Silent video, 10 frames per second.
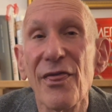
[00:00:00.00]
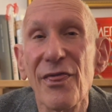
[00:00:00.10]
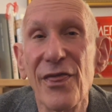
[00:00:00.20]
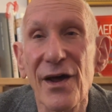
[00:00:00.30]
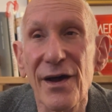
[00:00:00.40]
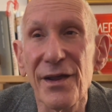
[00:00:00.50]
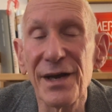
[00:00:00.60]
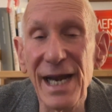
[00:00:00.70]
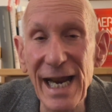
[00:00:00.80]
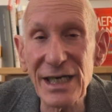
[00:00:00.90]
The
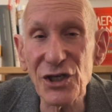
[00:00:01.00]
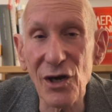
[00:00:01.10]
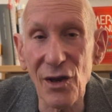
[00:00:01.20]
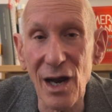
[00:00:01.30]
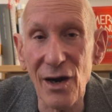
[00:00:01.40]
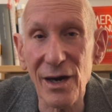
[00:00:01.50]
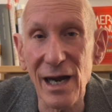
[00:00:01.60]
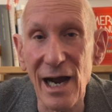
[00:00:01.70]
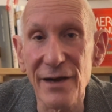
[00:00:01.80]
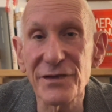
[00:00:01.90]
National
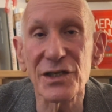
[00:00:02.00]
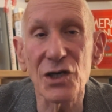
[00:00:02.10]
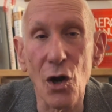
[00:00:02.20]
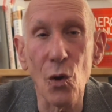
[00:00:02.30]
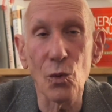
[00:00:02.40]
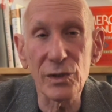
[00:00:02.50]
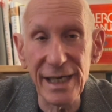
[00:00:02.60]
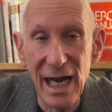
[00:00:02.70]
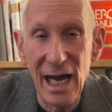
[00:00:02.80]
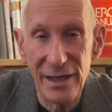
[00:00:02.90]
Archives is holding
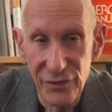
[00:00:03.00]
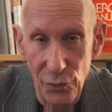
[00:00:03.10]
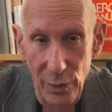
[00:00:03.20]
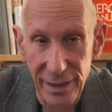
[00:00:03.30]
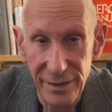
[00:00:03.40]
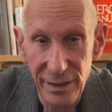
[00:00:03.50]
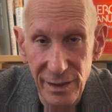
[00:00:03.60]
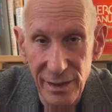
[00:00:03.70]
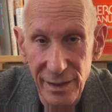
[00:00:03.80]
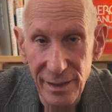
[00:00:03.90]
on to it.
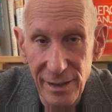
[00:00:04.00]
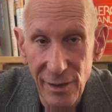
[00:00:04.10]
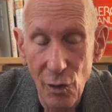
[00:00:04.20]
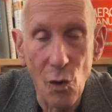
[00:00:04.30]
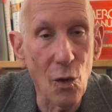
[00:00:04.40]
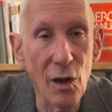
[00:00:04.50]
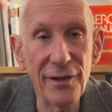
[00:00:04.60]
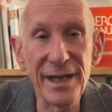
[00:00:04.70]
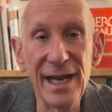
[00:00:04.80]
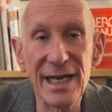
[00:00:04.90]
All
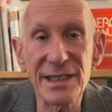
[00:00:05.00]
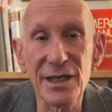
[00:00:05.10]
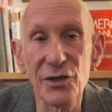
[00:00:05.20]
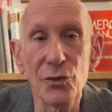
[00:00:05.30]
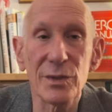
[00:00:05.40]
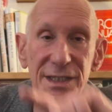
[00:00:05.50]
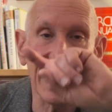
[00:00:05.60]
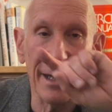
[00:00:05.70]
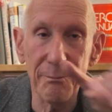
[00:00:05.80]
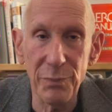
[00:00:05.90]
he has to do is
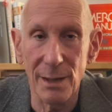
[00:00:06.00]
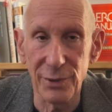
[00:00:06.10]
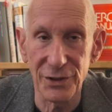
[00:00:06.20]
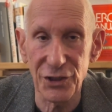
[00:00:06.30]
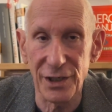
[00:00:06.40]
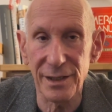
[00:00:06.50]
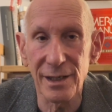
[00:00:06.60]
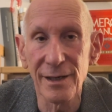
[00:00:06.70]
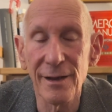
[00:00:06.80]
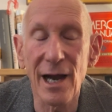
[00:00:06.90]
say, publish it.
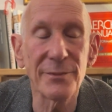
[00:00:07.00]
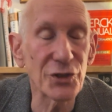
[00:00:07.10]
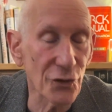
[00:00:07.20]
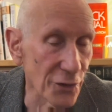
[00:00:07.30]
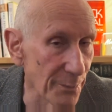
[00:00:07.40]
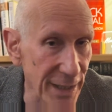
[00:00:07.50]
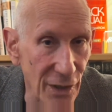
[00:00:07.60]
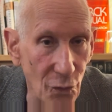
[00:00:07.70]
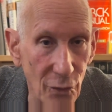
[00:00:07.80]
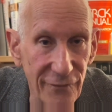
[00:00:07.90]
I'm sure there'll be a
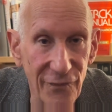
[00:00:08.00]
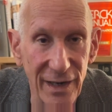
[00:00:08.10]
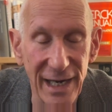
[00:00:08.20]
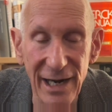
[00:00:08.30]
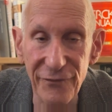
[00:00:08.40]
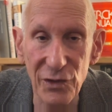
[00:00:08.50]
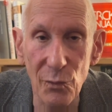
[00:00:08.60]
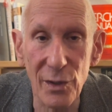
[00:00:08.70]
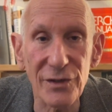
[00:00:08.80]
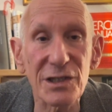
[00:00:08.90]
court fight
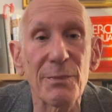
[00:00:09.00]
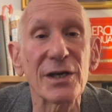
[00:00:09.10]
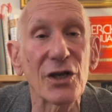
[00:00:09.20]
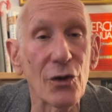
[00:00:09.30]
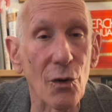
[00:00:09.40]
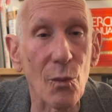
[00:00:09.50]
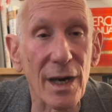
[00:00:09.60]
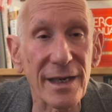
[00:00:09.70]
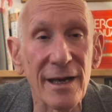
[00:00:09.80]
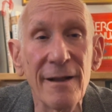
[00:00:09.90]
afterwards, but you know what?